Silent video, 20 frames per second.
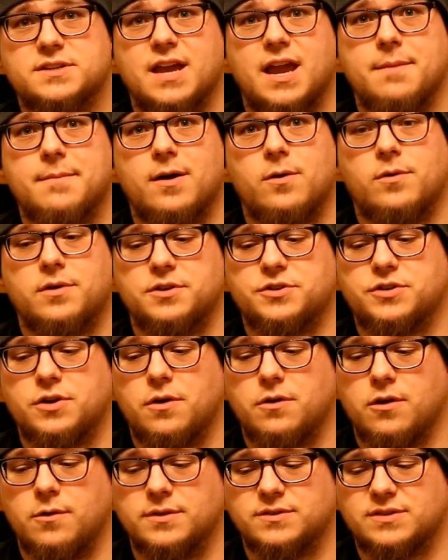Game I want to
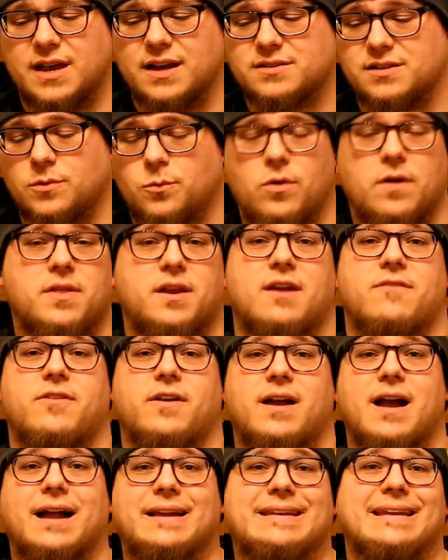show you is actually one that I
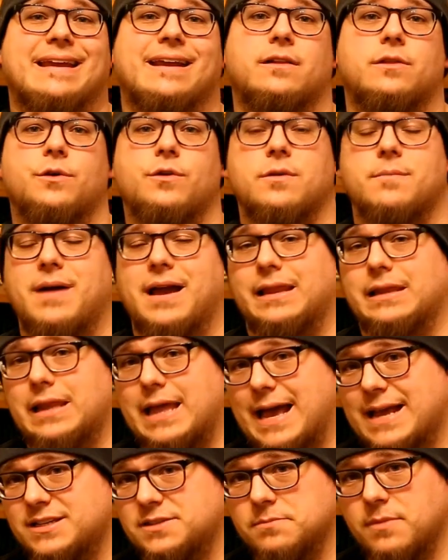forgot to include in my
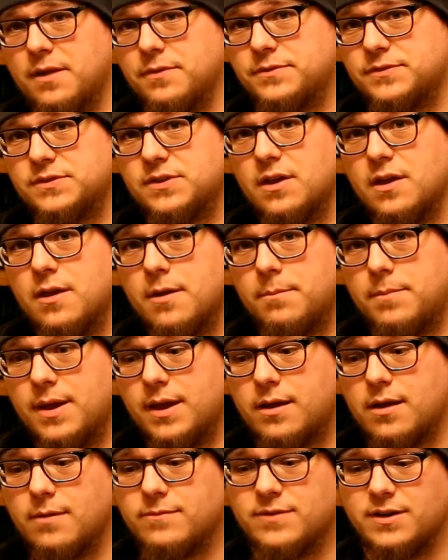last month's
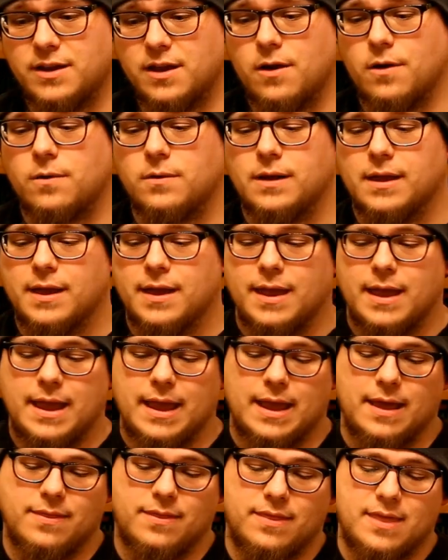pickup video,
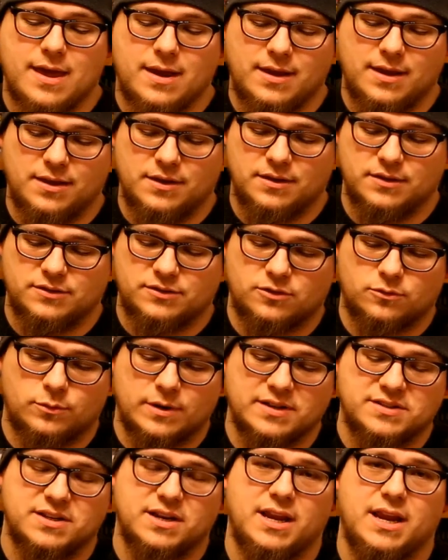and that is
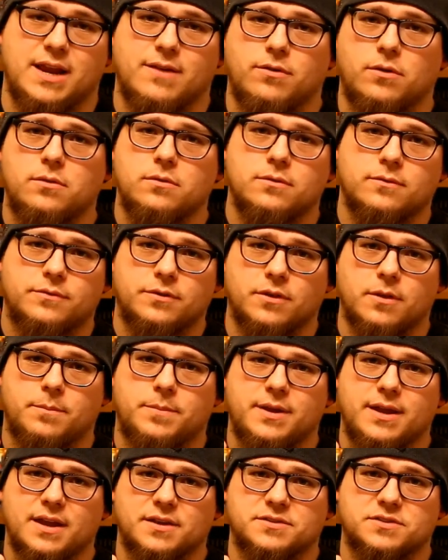Resident Evil for the
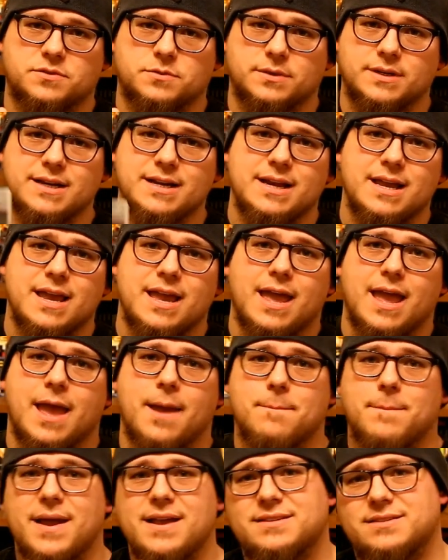PS3.
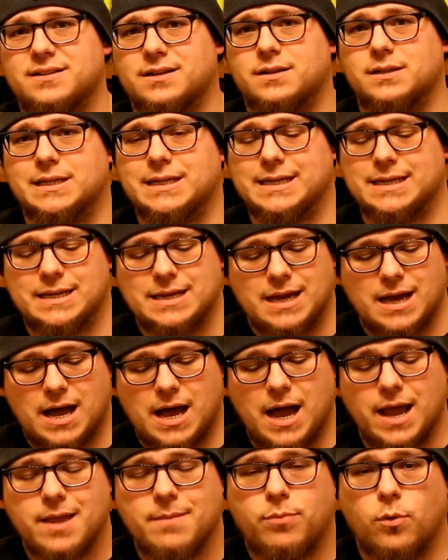And basically
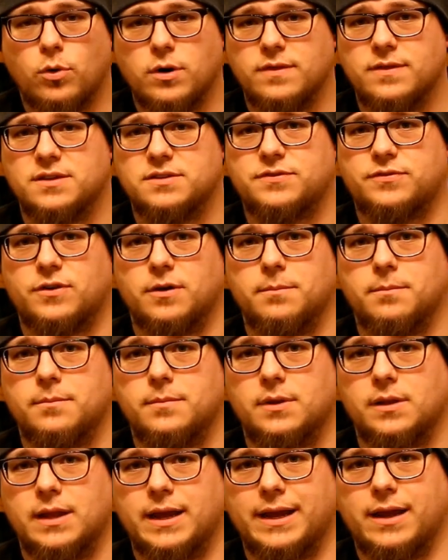I imported this
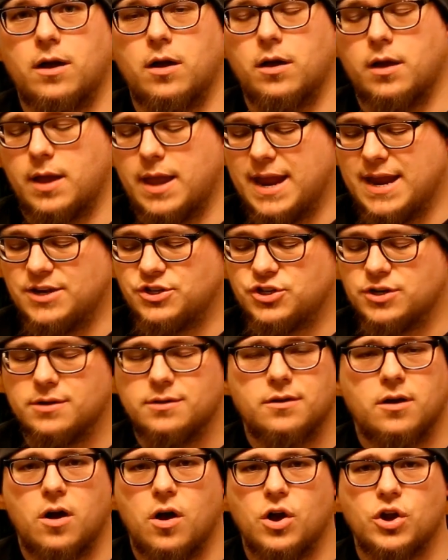from like
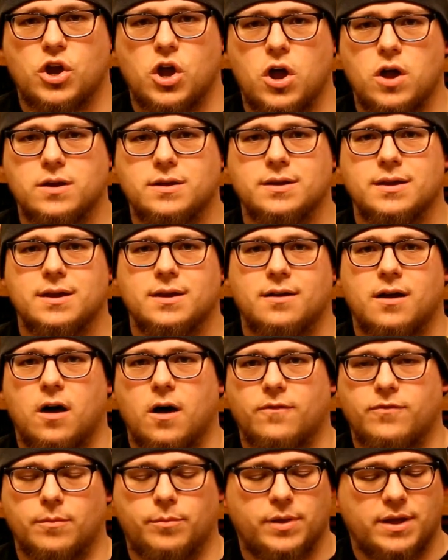Asia, Hong Kong,
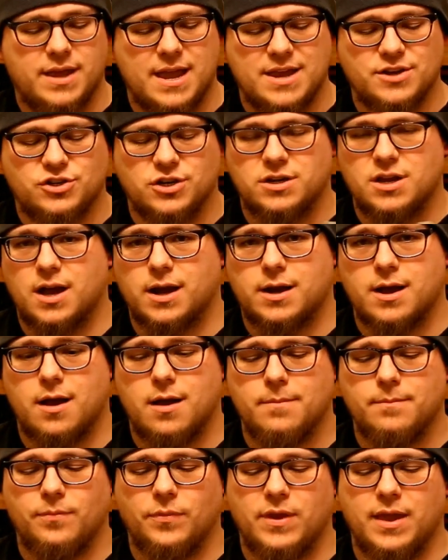off of
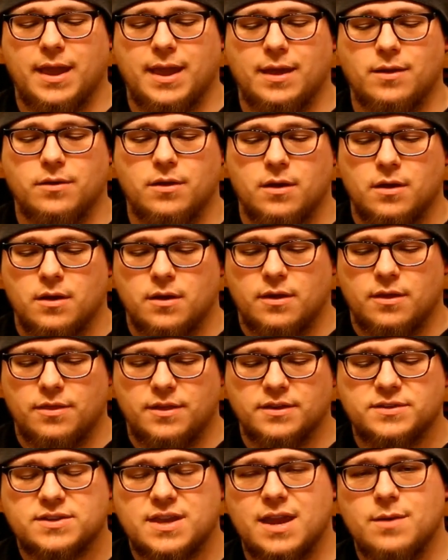playasia.com, and
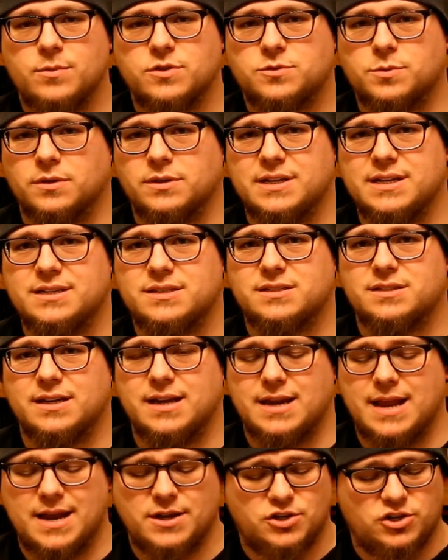this game was released
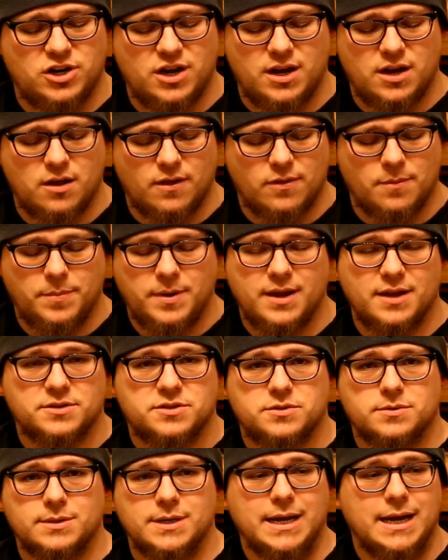in HD on the
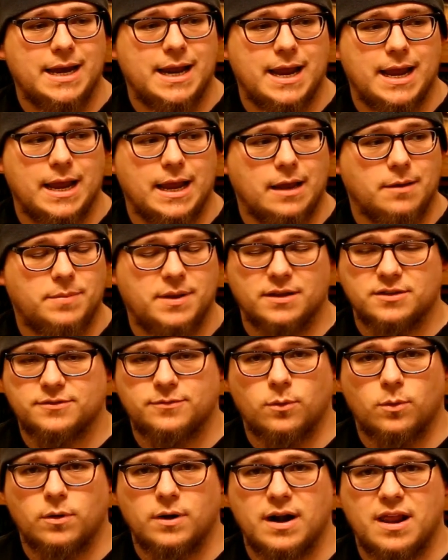PS3 and
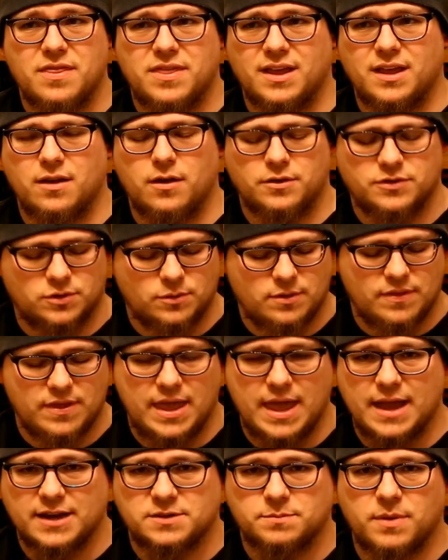PS4, and I think also on
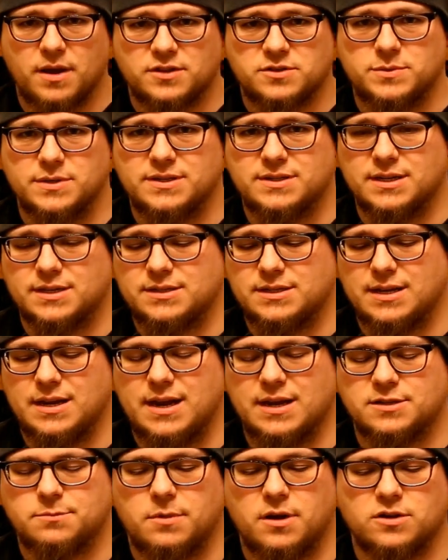the Xbox 360
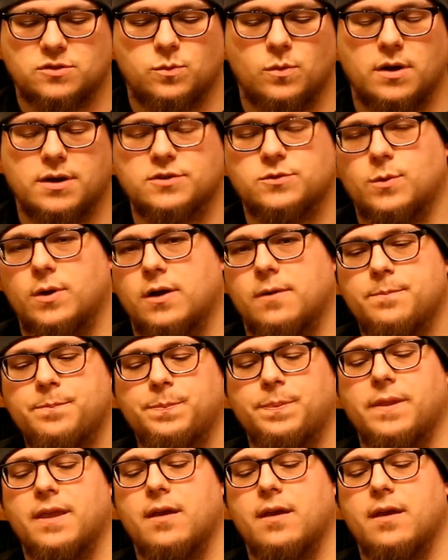and Xbox One as well.